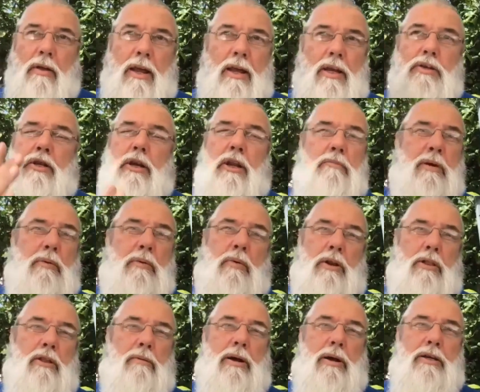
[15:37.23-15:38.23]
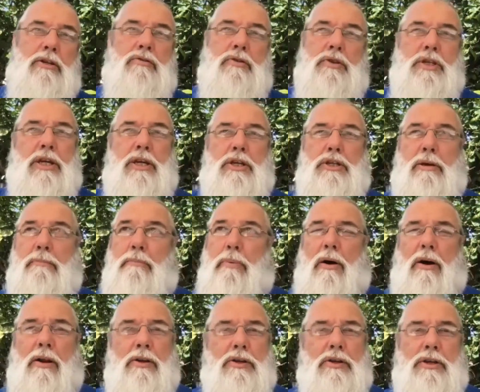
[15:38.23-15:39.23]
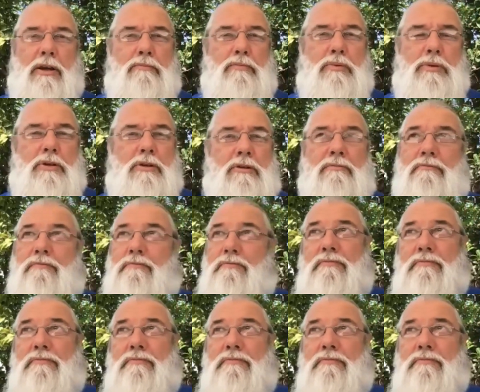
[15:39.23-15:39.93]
It's going to be one of the best strategic partnerships